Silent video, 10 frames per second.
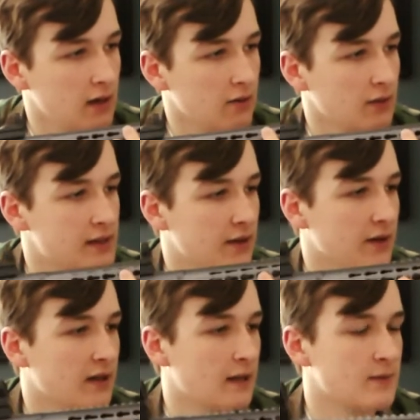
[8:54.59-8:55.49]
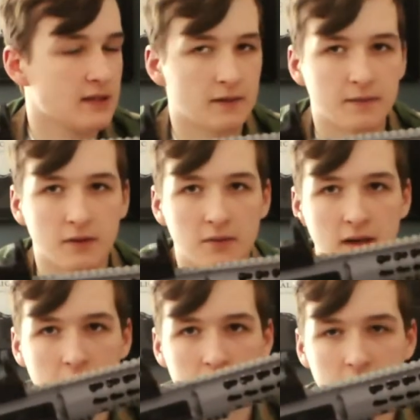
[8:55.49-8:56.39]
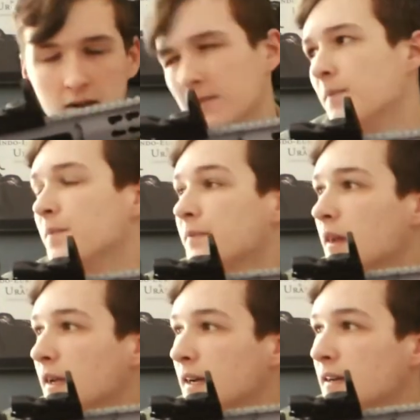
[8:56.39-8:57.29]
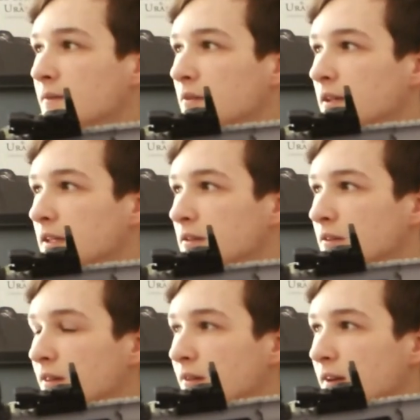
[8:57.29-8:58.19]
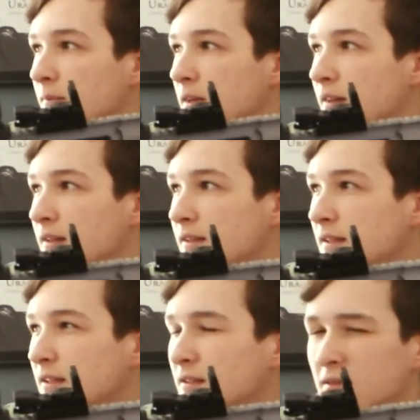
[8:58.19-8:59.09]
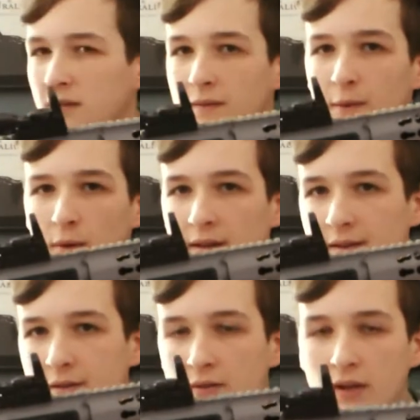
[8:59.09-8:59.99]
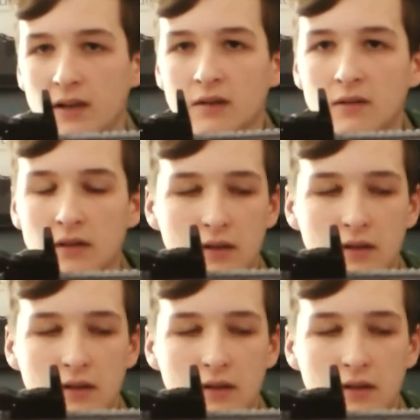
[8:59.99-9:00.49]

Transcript: Retailing on Amazon for around, I got it for like 130, but I think it's like 142 now.